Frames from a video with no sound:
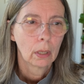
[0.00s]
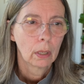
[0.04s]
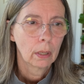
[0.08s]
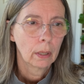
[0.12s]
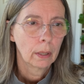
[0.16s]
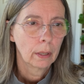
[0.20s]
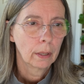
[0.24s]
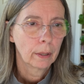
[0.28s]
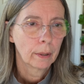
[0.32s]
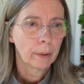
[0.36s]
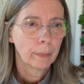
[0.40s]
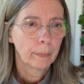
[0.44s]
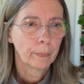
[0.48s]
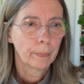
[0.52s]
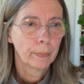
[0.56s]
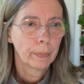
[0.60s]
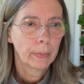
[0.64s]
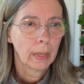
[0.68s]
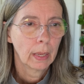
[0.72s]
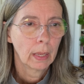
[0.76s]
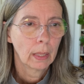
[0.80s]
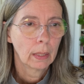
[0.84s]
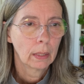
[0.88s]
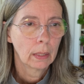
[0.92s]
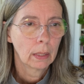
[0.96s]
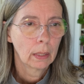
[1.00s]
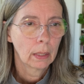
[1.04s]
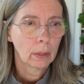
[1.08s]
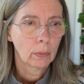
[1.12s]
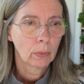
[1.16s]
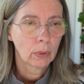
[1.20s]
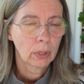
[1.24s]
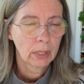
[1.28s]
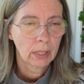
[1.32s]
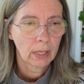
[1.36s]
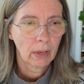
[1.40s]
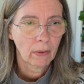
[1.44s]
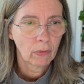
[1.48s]
And then it
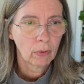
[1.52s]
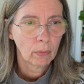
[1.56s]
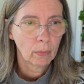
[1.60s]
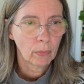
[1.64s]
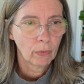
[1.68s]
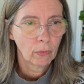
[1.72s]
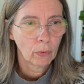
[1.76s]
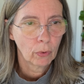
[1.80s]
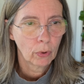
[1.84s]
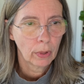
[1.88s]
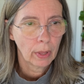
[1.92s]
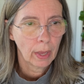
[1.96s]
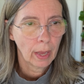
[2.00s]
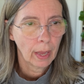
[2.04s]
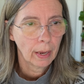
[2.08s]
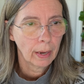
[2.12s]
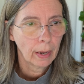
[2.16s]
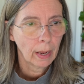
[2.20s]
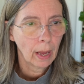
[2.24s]
was 7 before that.